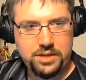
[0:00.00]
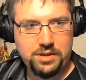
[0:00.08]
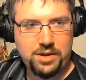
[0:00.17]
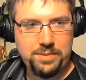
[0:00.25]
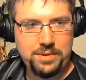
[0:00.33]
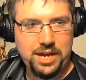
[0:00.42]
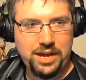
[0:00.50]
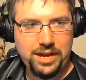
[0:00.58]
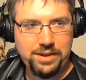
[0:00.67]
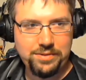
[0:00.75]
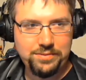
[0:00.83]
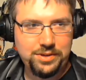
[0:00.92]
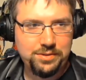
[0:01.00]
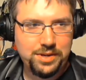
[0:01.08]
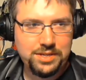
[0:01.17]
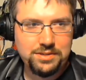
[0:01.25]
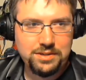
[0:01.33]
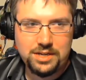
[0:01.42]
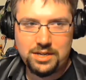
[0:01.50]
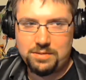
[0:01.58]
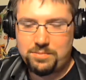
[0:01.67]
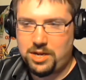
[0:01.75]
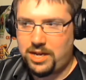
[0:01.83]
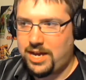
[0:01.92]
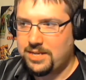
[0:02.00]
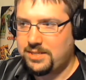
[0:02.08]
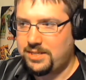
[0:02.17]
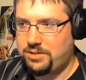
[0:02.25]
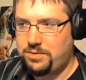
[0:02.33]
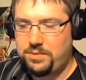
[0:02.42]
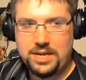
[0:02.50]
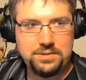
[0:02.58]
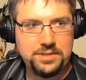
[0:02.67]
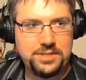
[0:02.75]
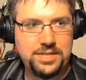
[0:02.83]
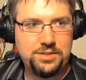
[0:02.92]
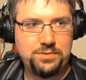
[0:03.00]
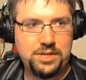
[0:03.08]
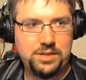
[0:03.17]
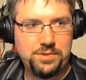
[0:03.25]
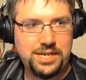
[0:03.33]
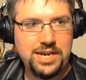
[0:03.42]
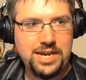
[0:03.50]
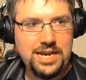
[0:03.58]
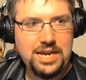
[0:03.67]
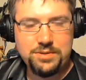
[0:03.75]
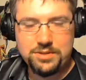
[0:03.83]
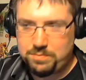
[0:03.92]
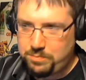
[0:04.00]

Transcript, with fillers: You know, I mean, I you know, I started getting into podcasting in 2006, where I am like it was a